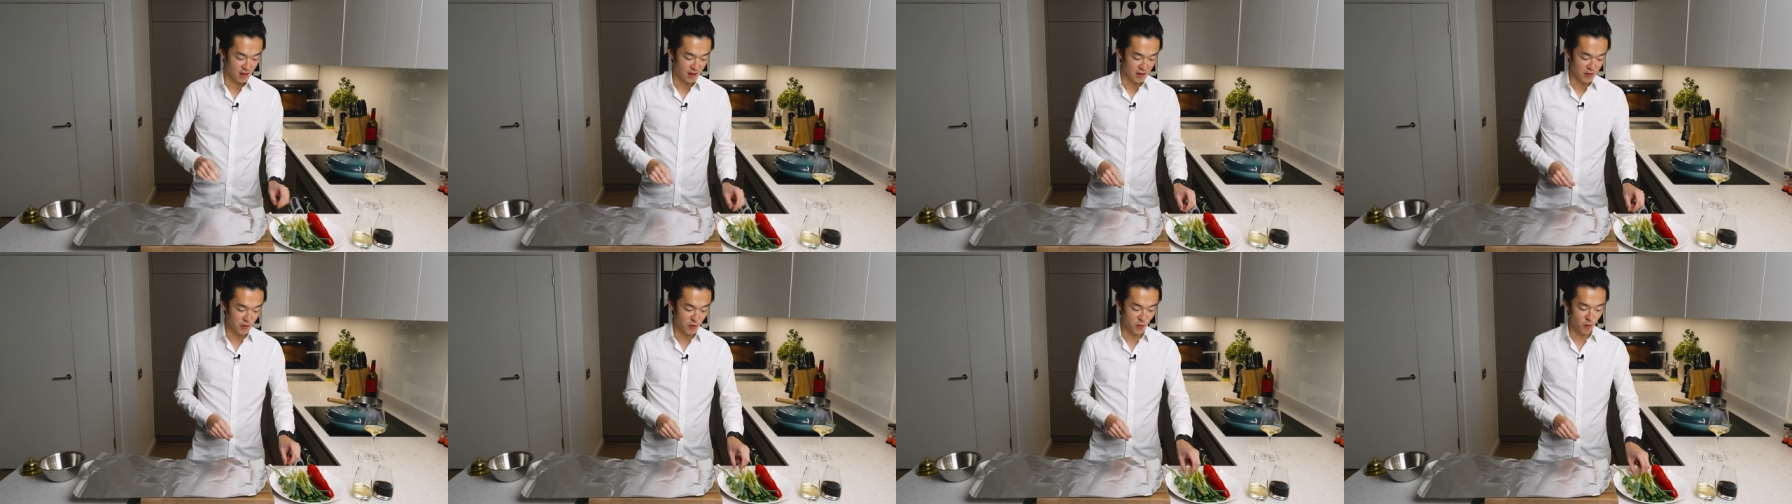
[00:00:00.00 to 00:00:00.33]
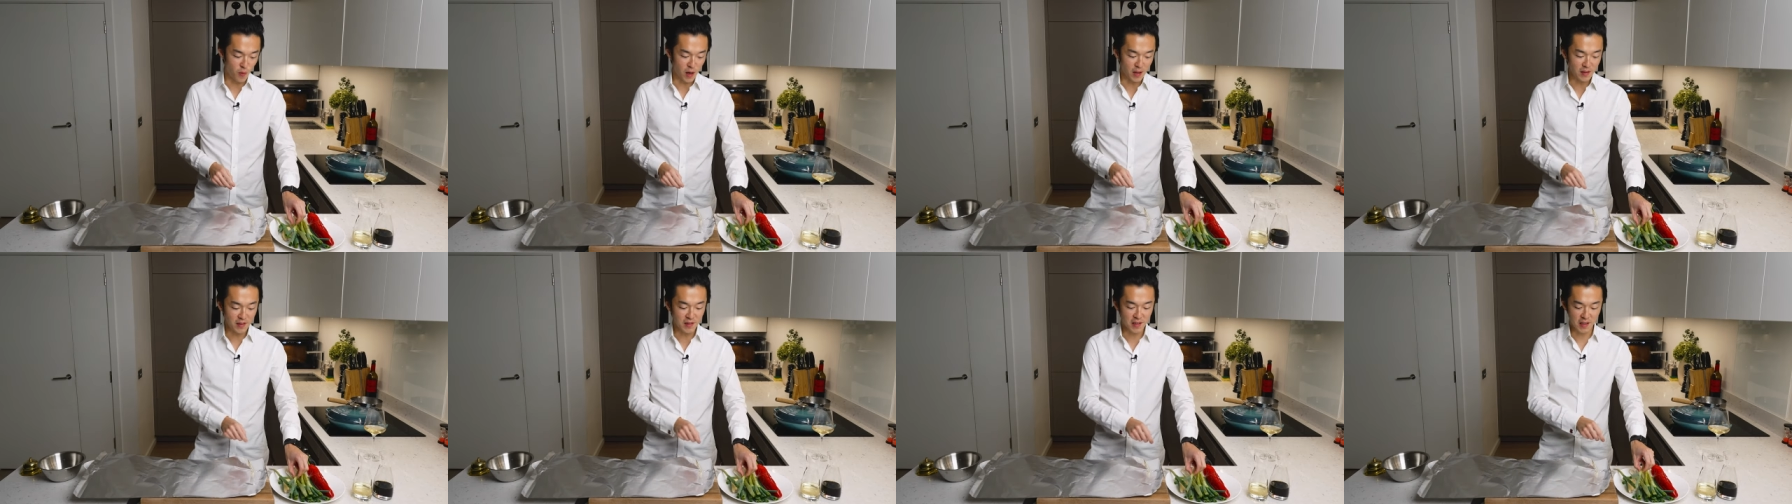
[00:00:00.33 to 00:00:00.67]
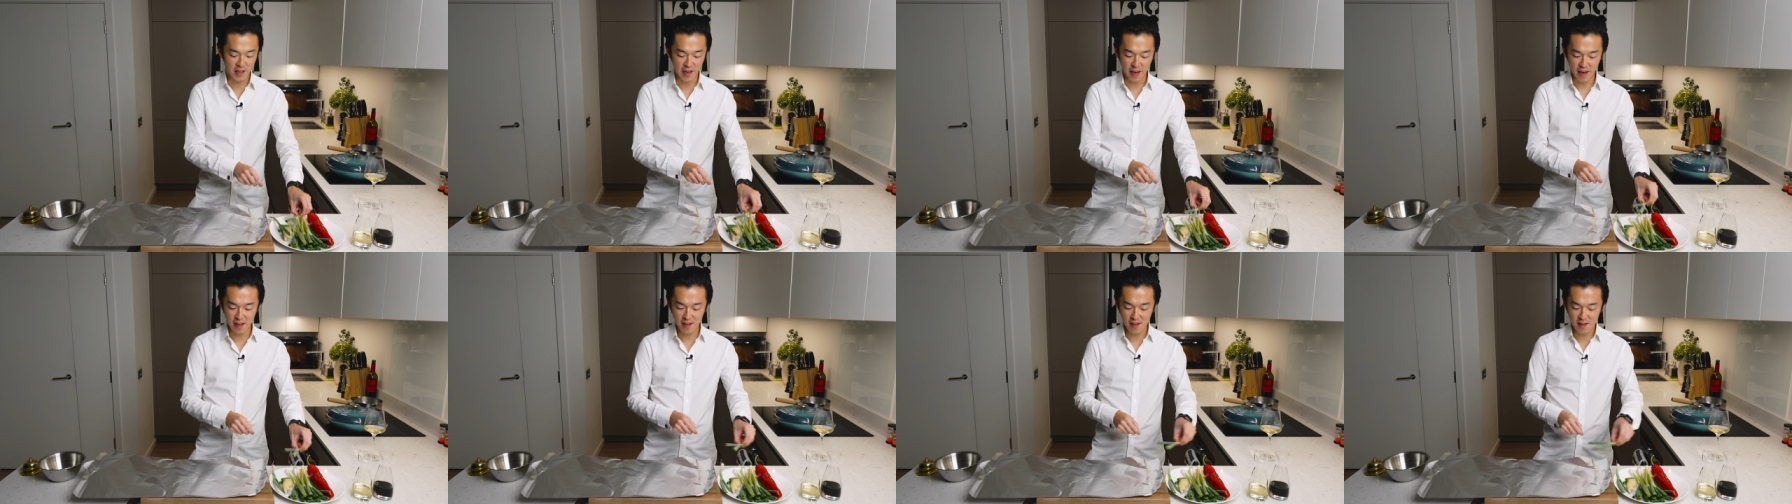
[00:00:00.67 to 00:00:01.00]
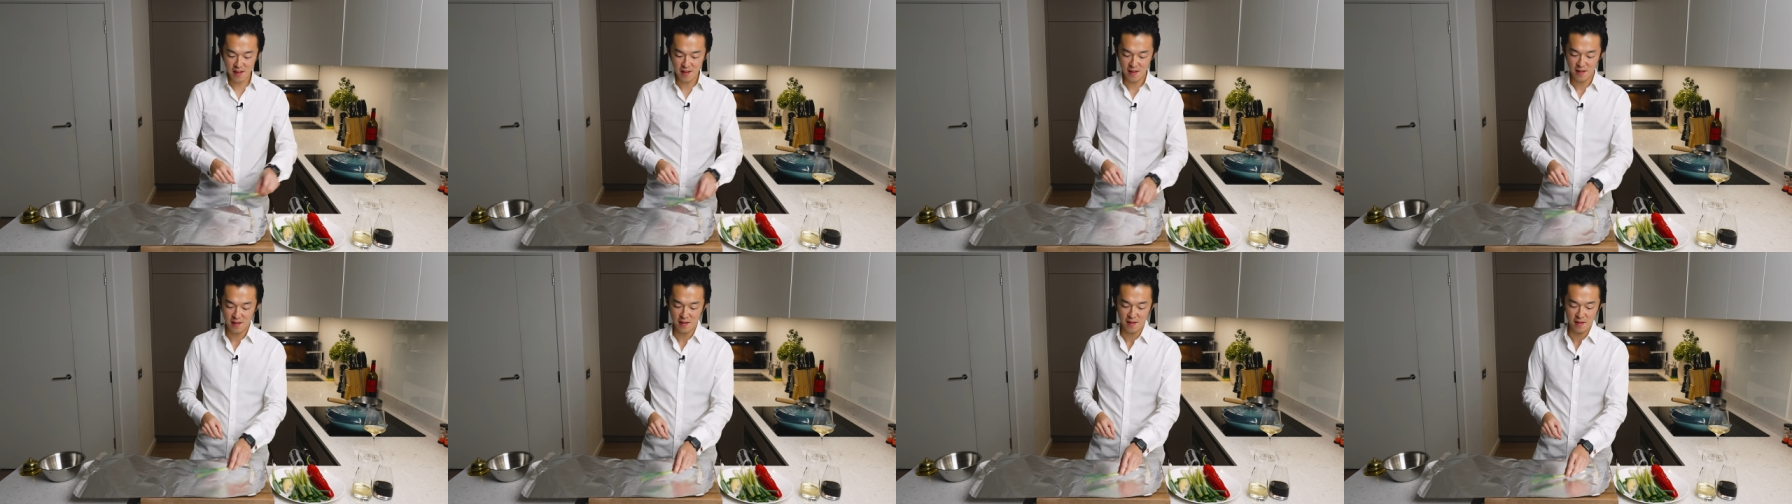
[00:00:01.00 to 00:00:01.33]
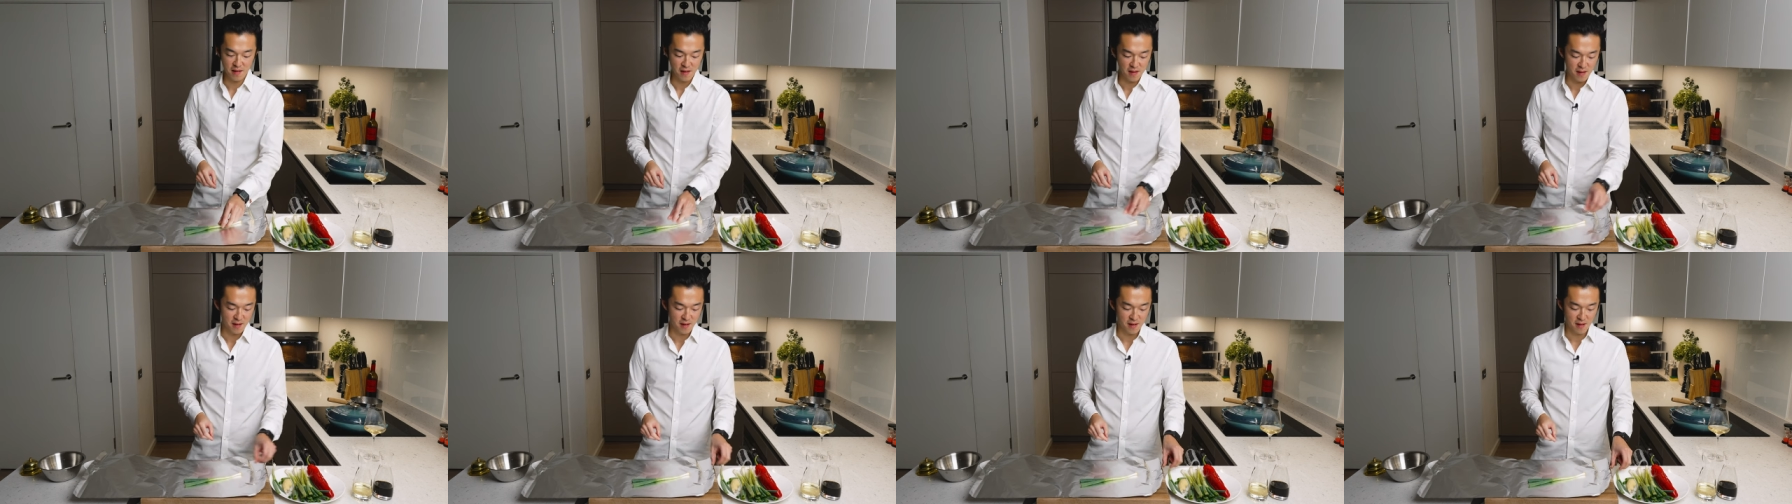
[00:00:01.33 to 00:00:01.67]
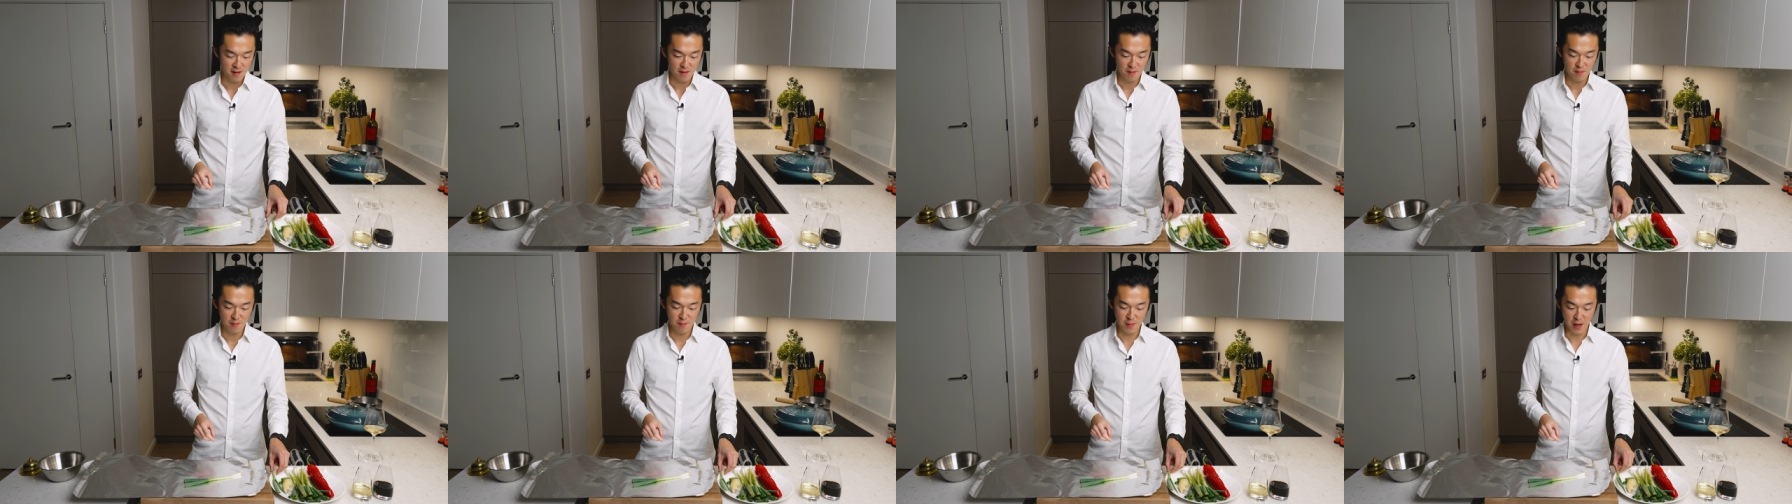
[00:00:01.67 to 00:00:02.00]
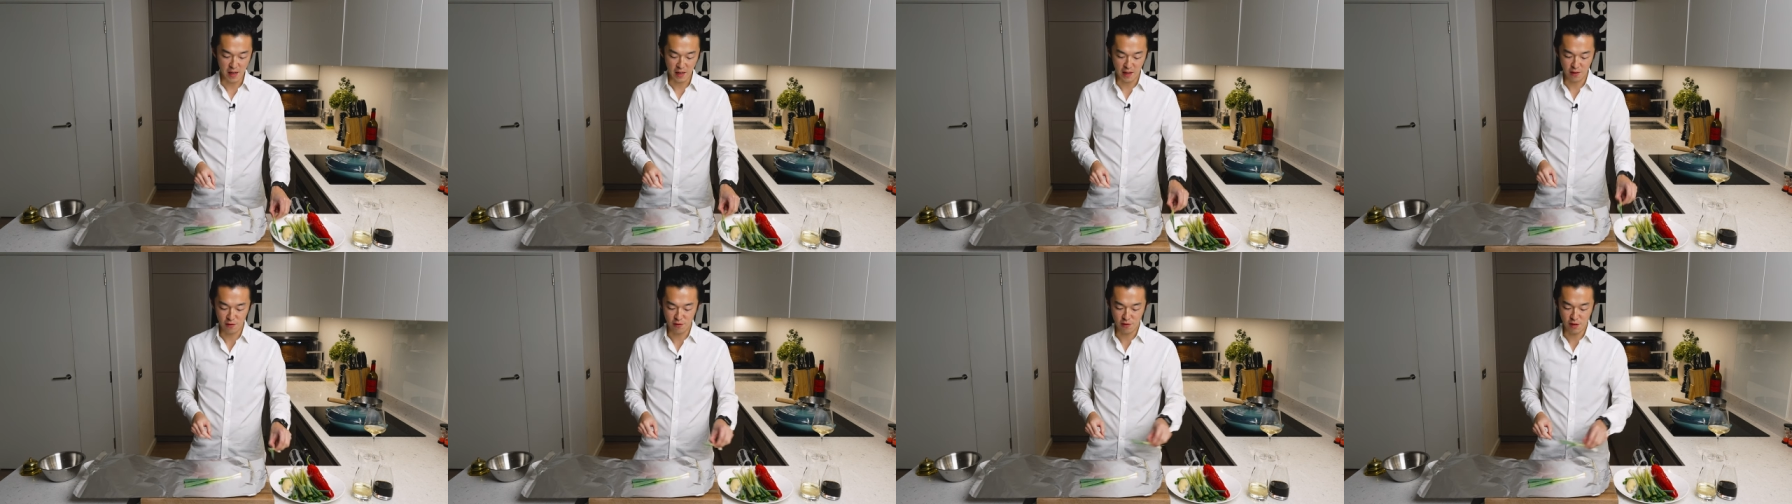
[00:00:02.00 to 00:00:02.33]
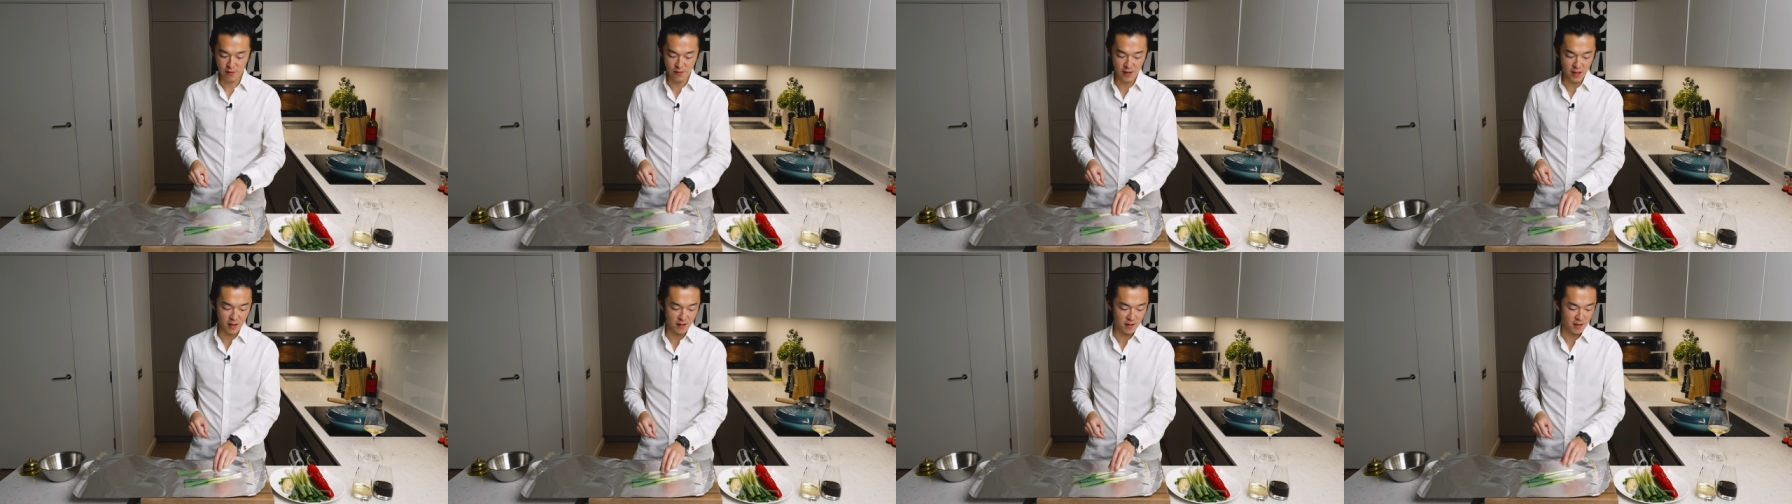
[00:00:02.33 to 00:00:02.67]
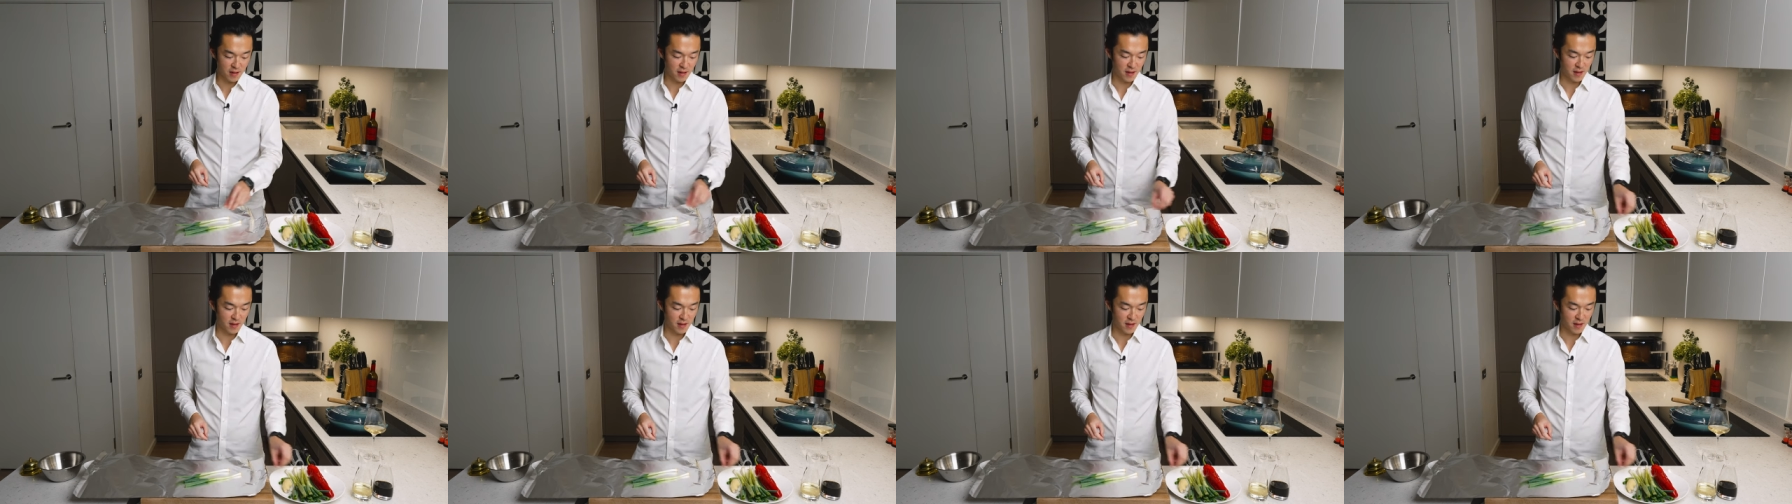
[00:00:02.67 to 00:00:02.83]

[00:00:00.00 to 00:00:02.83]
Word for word: You once again make a trivet